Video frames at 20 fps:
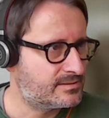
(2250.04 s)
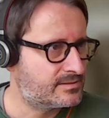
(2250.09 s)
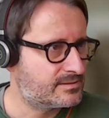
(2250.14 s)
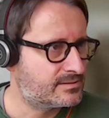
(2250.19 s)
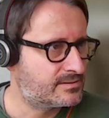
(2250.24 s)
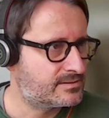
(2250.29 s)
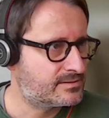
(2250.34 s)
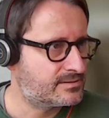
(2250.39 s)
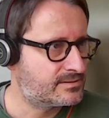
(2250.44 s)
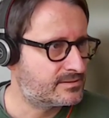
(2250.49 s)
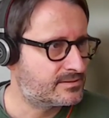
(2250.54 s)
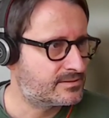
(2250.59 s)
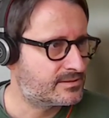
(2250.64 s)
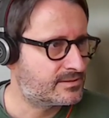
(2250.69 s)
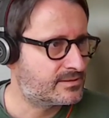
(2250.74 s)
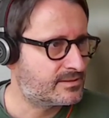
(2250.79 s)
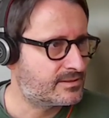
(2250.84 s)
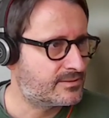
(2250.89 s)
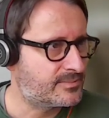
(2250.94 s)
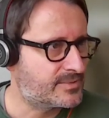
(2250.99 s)

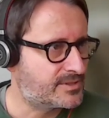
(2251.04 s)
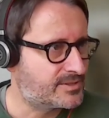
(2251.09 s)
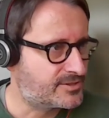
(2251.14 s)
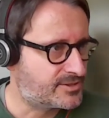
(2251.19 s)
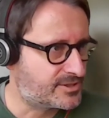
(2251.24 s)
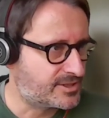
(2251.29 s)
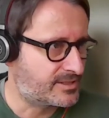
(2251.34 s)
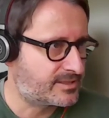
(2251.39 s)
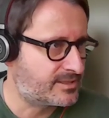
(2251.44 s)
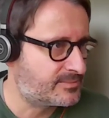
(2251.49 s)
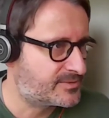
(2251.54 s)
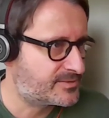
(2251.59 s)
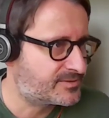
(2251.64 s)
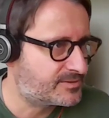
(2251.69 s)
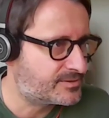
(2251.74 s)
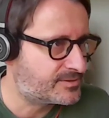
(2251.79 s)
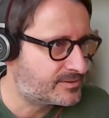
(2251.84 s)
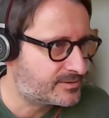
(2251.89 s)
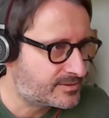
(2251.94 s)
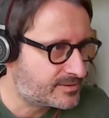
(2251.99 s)
let me check. I'm
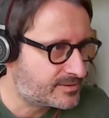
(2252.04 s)
sorry.